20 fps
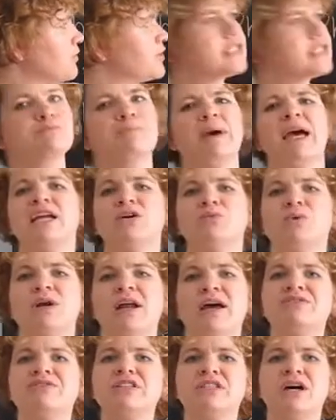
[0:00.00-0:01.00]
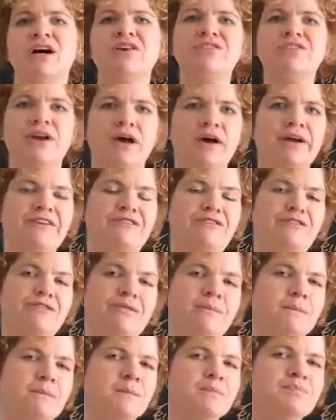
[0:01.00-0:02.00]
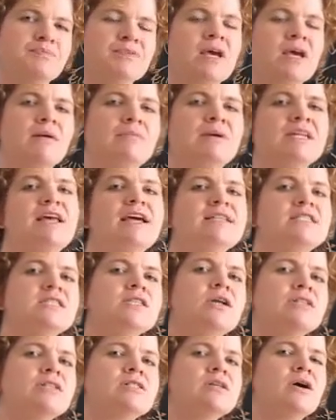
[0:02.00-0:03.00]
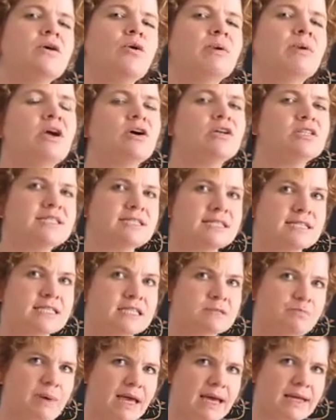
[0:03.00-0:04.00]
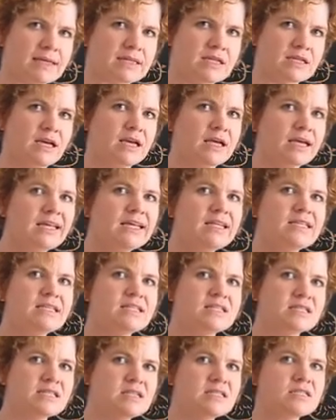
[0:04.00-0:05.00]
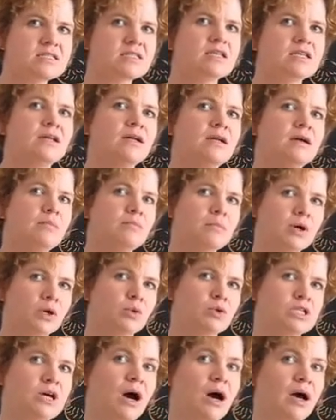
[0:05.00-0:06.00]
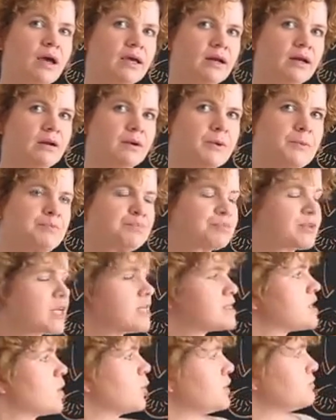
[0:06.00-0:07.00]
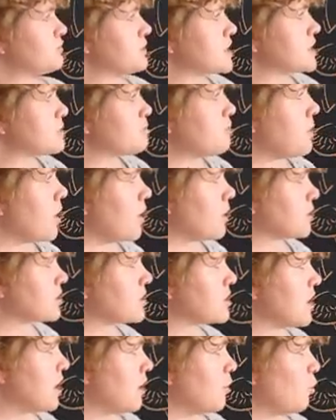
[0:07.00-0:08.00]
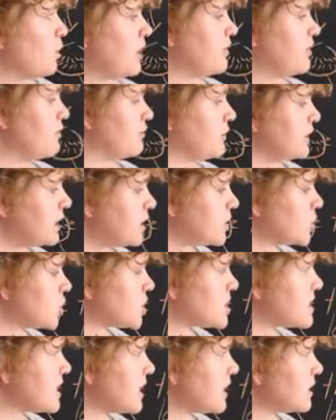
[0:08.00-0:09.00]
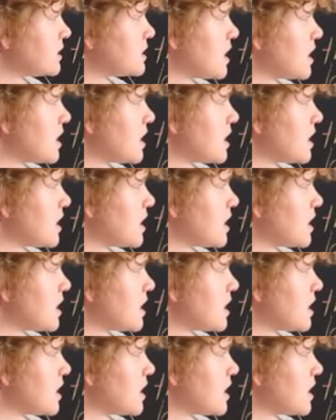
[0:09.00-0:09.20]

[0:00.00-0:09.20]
the spad will have a tough life. But that's not so, because the spad is still motile. So if the spot where the villager settled